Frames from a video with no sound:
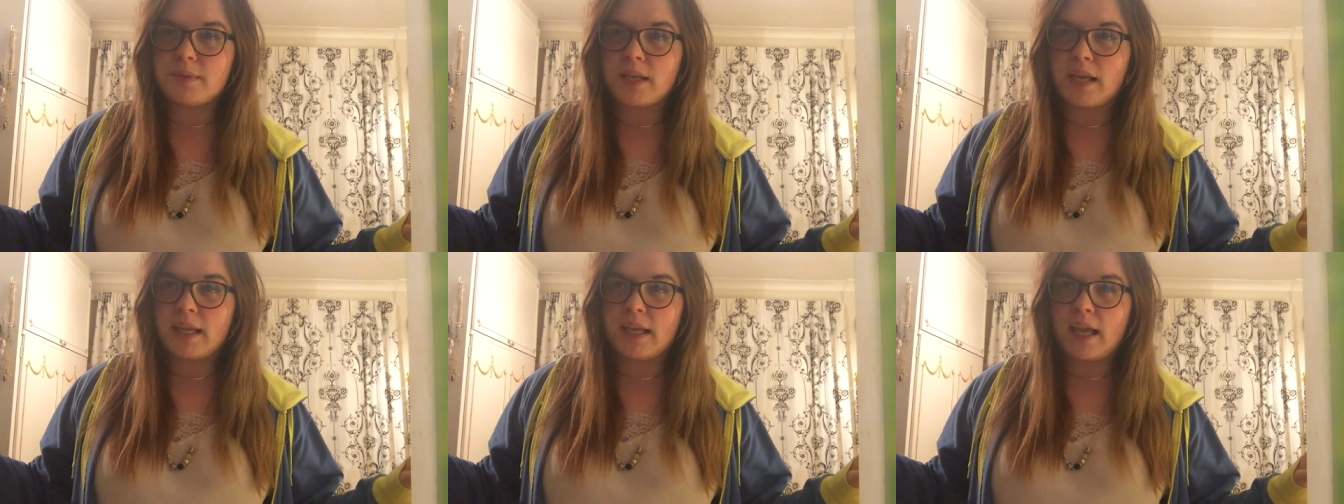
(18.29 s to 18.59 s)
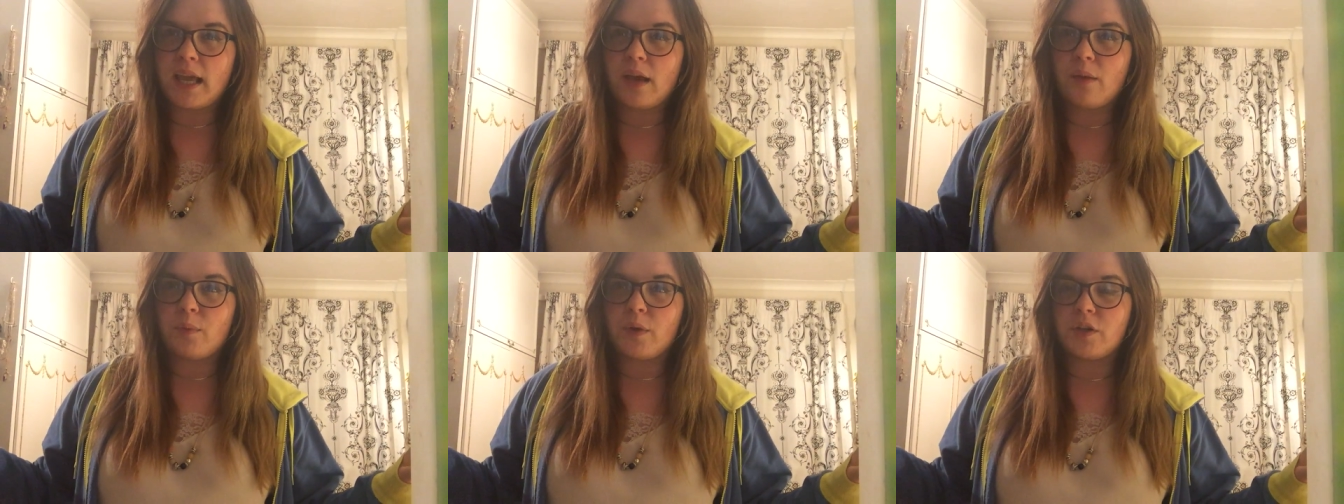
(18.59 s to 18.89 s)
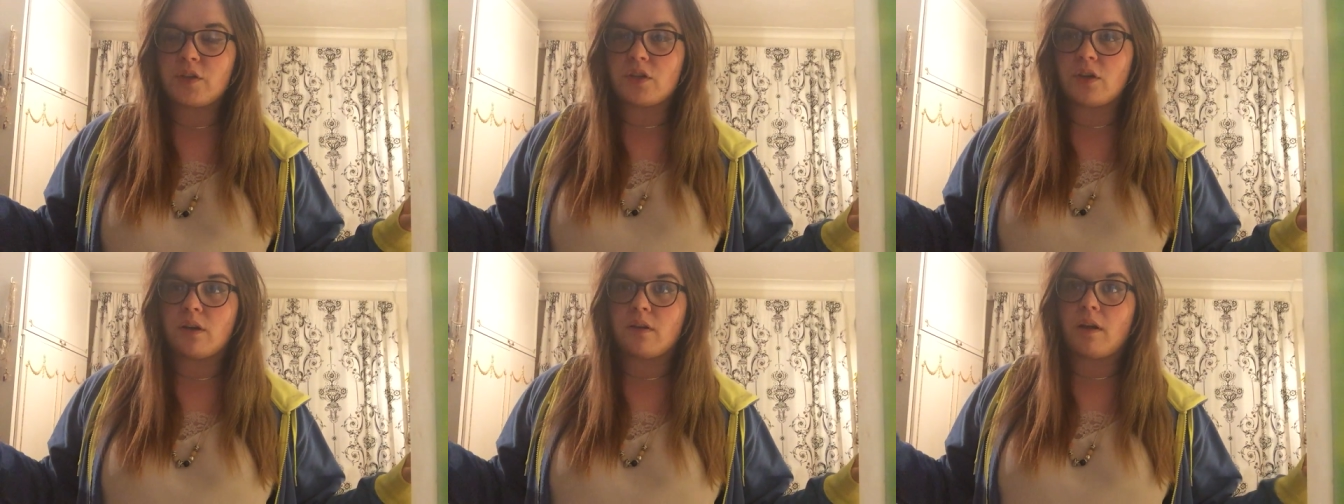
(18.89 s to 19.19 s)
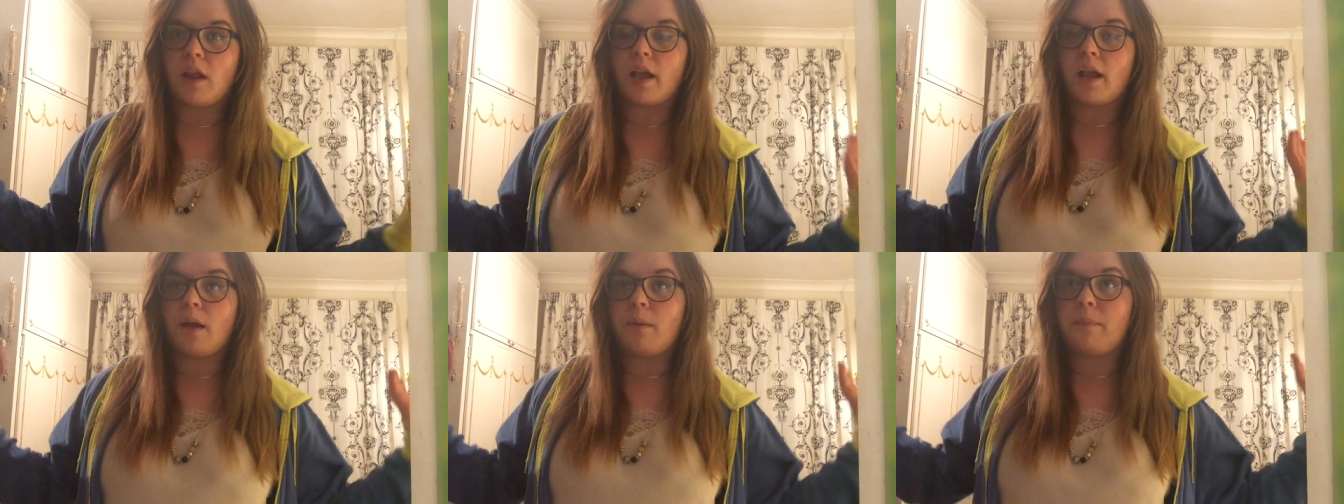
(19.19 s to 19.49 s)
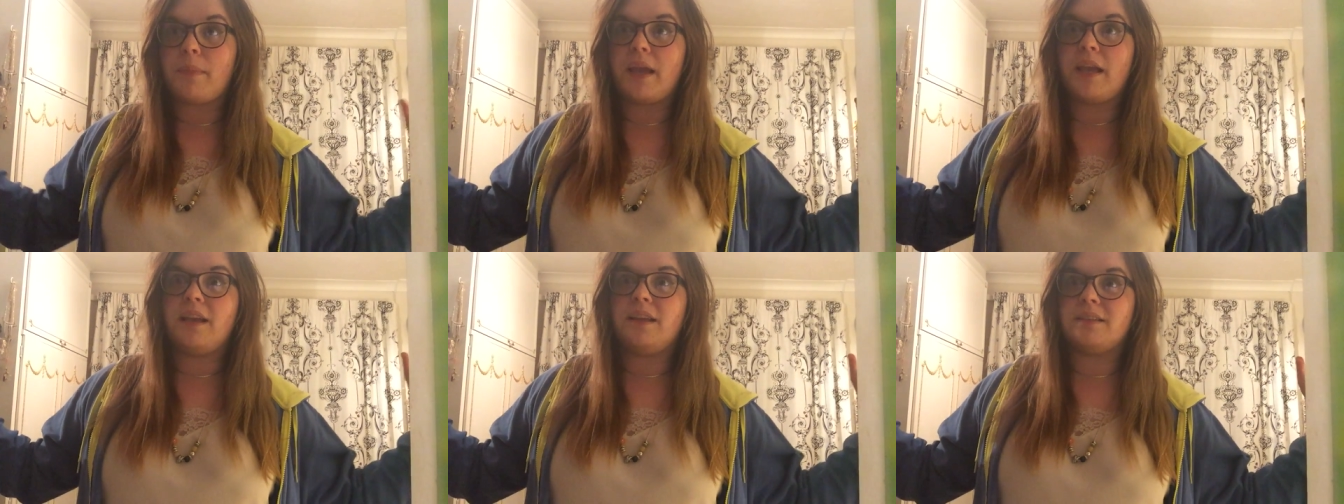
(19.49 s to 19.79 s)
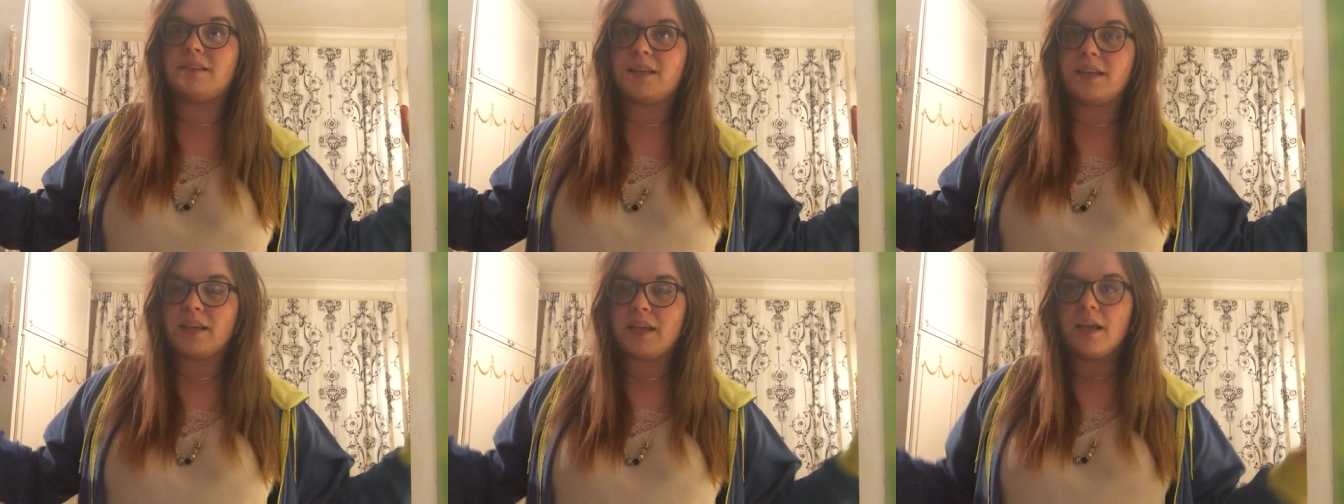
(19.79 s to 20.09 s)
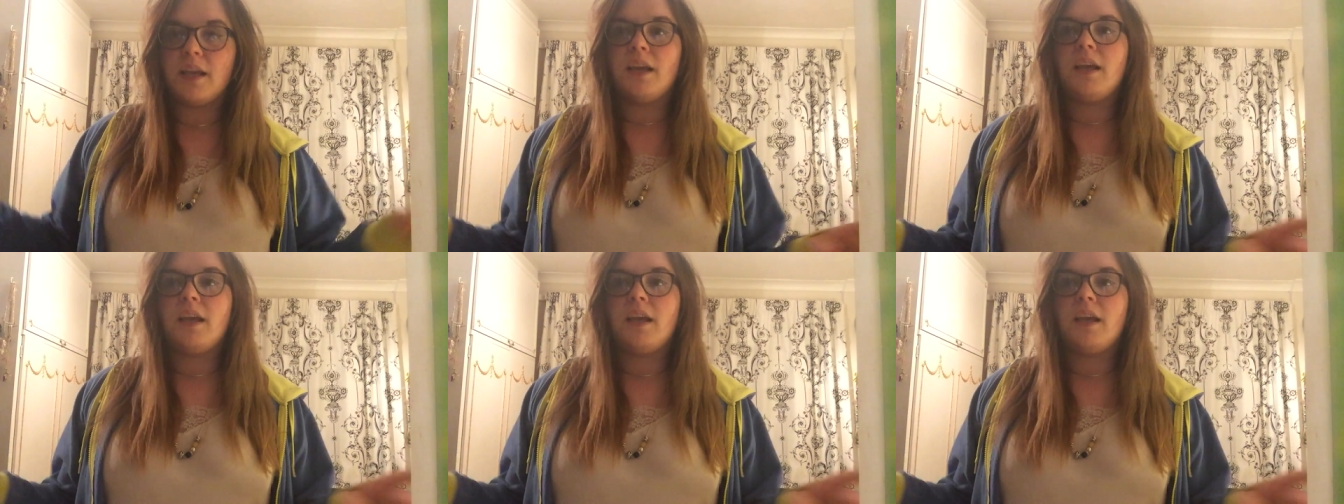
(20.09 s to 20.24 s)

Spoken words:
that I get, which are like amazing.